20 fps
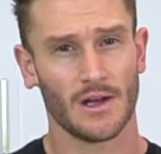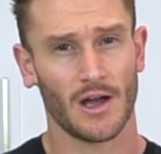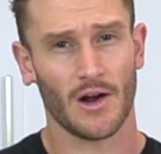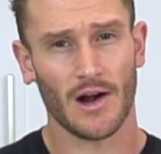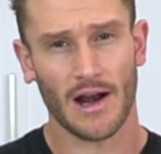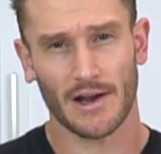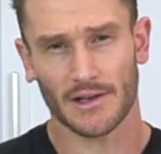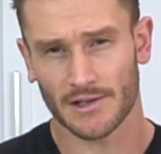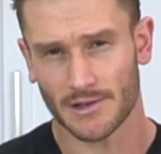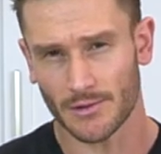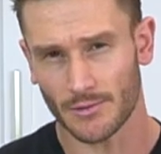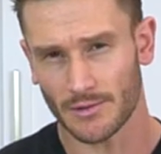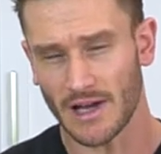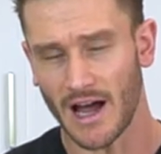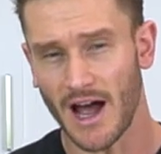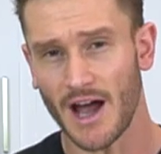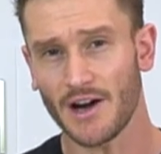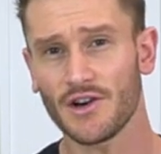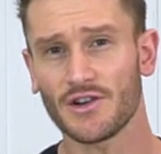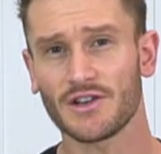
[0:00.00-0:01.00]
All right, so
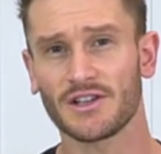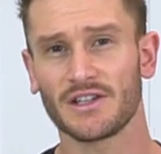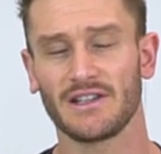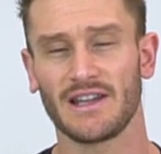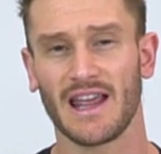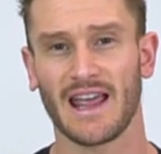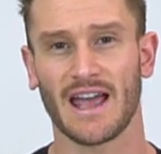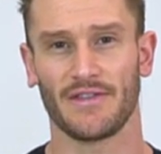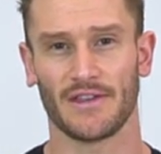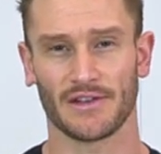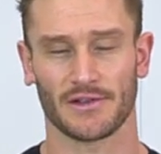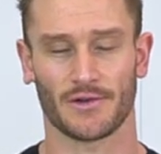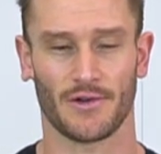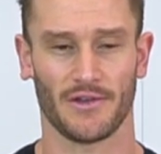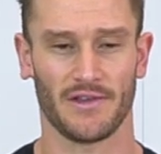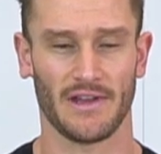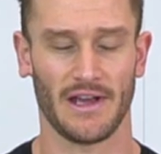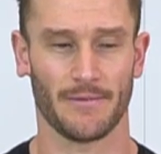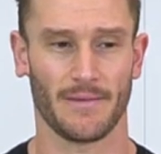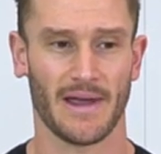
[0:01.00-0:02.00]
to understand this
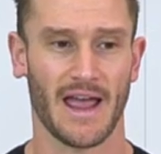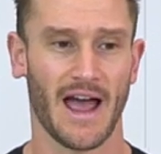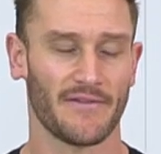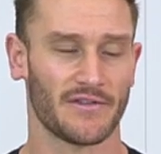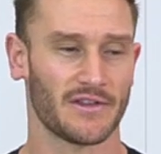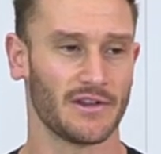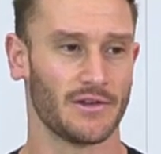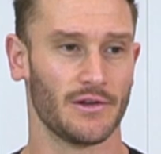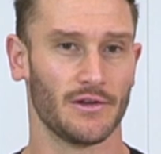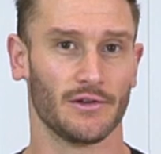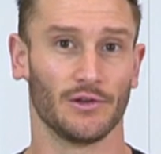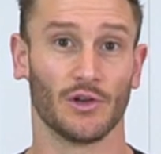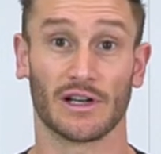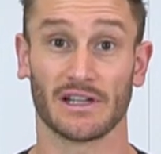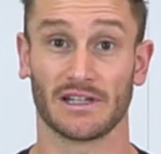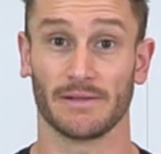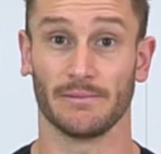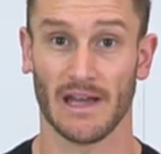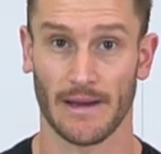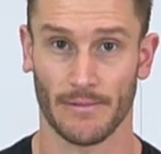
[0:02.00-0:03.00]
whole thing, we have to
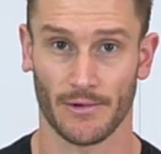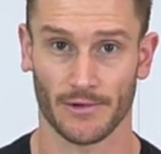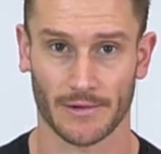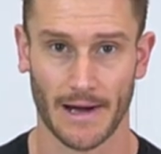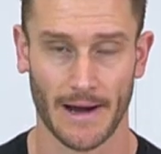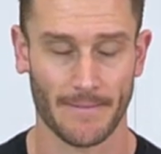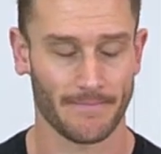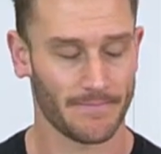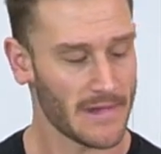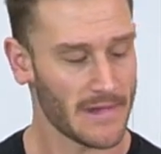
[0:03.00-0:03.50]
look at some labels, right?